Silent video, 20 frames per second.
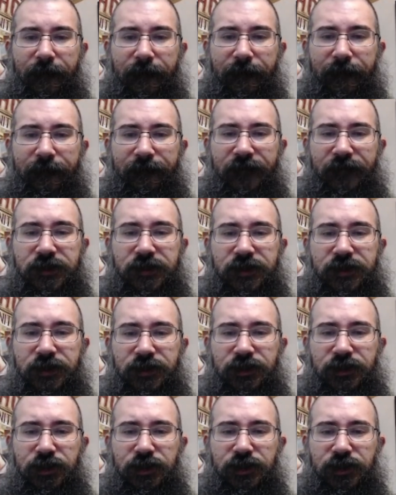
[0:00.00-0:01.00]
this
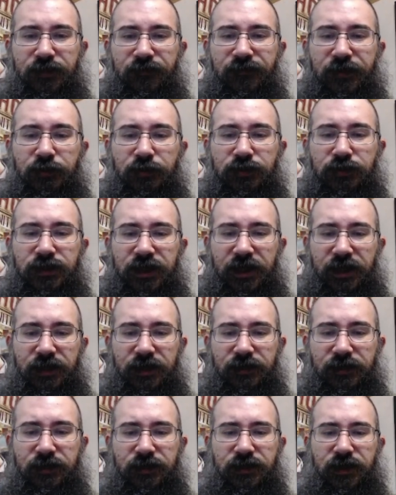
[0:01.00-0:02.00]
is just a few
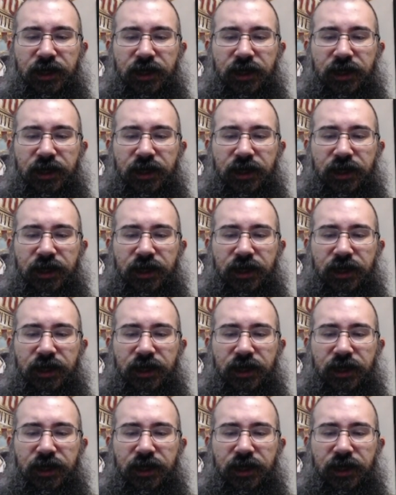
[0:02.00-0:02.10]
scenes,